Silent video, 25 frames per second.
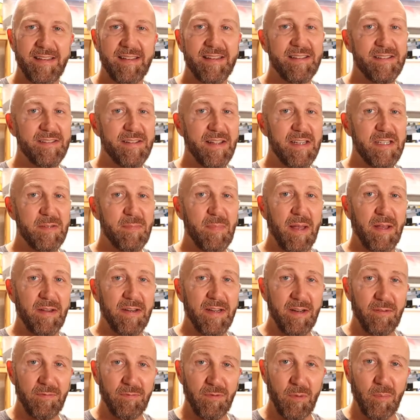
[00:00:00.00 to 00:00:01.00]
So that's about
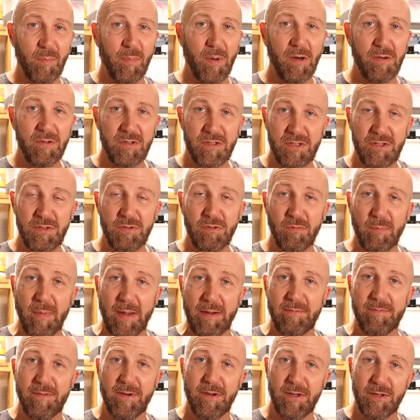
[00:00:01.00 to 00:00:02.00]
it for part 2 of
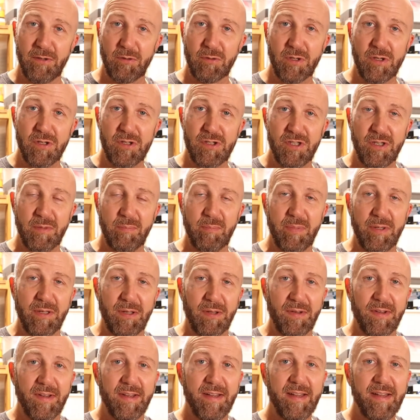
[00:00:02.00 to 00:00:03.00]
my Fairdale Goodship
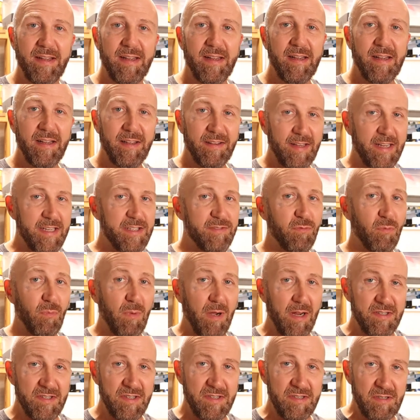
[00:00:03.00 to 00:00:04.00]
build. Thanks for
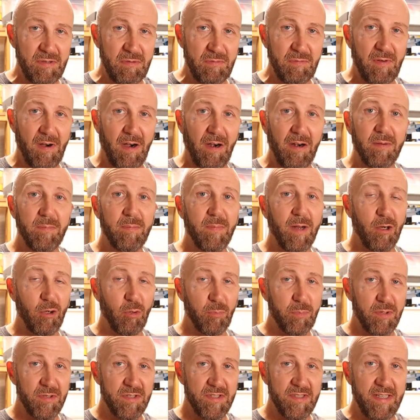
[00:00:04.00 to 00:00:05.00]
watching so far. I
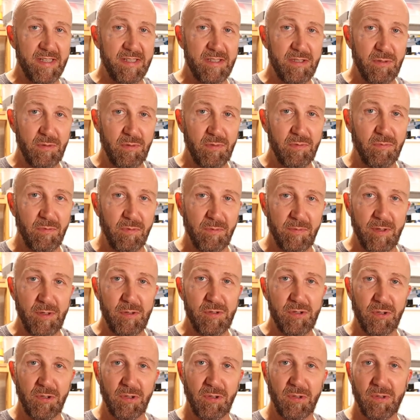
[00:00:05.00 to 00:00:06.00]
hope you'll stay tuned for
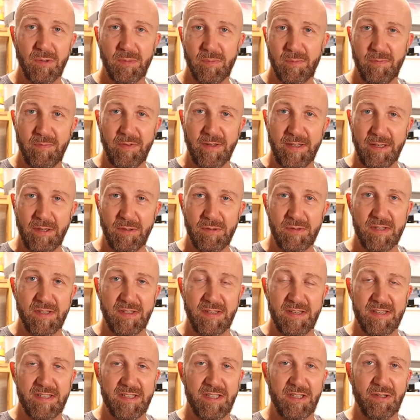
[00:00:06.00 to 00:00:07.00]
future videos in
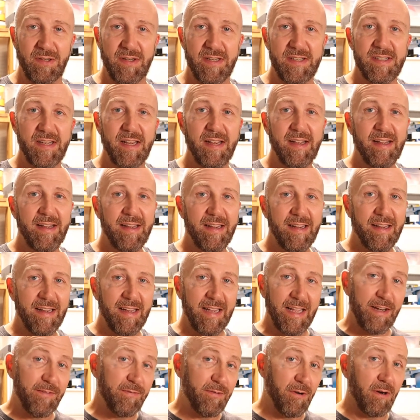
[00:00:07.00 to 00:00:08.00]
this series.
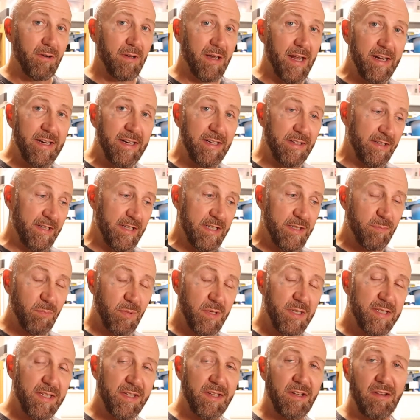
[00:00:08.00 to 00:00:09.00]
And if you aren't liking these,
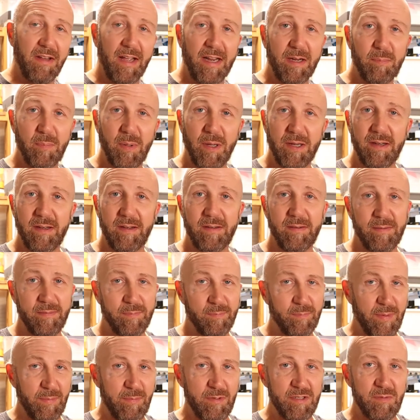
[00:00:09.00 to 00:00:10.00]
please hit the like button,
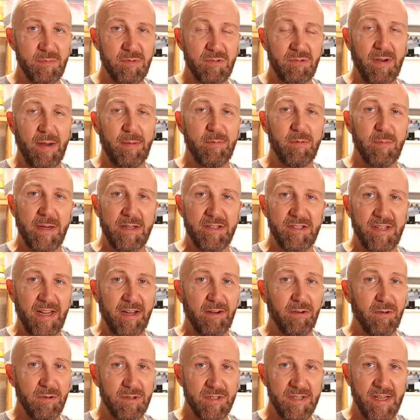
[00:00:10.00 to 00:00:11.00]
maybe subscribe to my
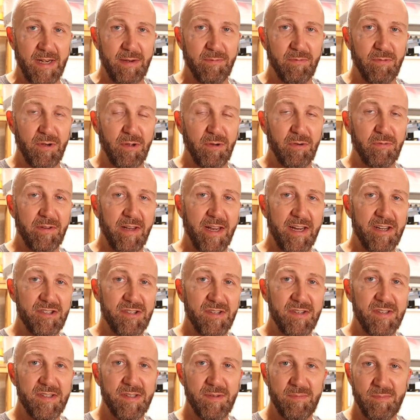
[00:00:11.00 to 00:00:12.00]
channel or sign up for
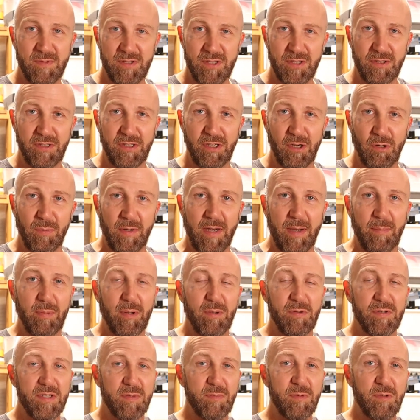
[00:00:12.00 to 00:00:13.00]
notifications so you know when I
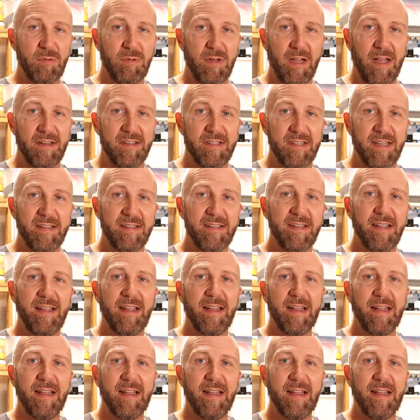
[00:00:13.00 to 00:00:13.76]
post some new content.